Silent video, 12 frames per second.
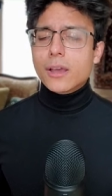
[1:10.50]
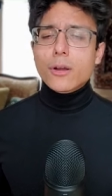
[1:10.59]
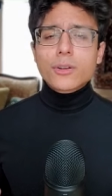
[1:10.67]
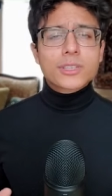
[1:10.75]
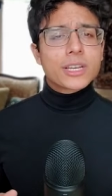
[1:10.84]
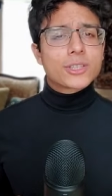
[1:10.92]

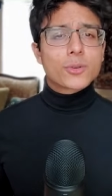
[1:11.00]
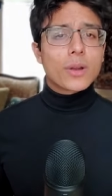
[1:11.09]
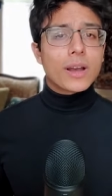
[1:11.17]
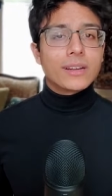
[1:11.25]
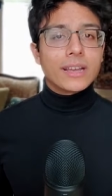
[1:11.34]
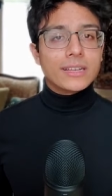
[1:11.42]
ours gets
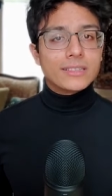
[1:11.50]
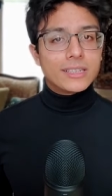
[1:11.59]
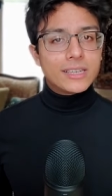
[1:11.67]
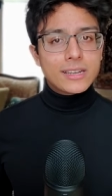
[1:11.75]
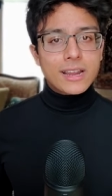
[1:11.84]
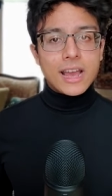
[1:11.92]
around
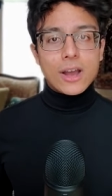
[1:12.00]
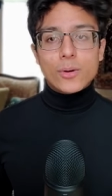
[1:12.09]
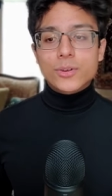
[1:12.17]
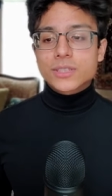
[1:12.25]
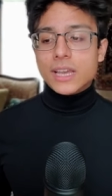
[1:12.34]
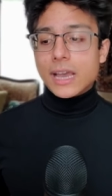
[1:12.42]
eighteen
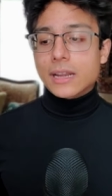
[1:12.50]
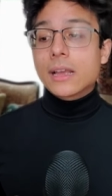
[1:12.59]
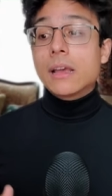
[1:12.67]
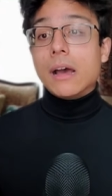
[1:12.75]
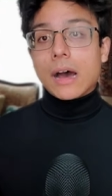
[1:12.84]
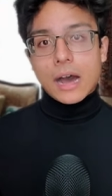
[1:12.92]
hours at
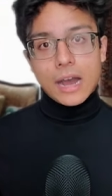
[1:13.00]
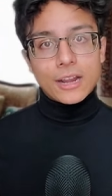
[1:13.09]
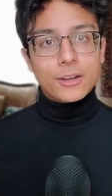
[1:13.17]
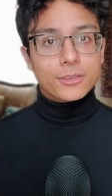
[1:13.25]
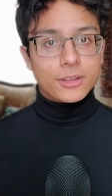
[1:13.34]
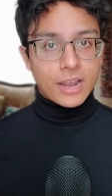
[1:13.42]

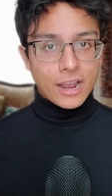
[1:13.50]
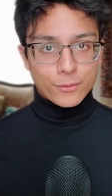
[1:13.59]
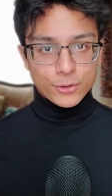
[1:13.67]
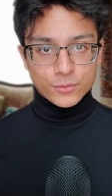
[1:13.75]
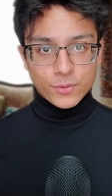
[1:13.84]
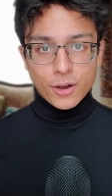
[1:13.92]
higher than
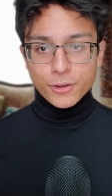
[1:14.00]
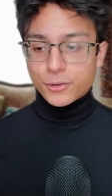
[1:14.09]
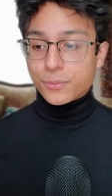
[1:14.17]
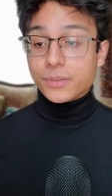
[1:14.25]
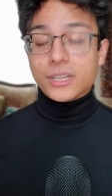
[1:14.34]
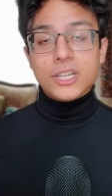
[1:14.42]
average volume,
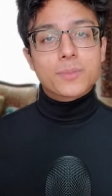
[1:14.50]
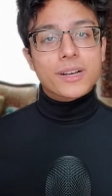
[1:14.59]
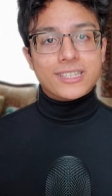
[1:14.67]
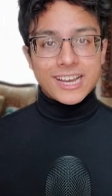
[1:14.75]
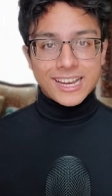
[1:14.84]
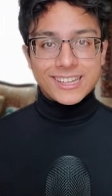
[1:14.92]
because my
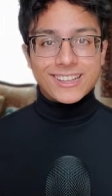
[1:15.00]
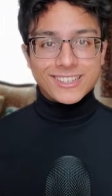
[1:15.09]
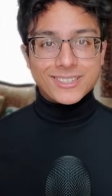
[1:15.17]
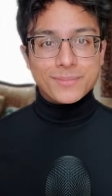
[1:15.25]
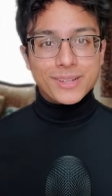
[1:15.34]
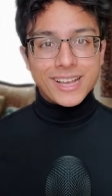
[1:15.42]
dad likes
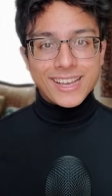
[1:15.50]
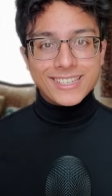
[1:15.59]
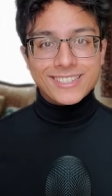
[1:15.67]
to blast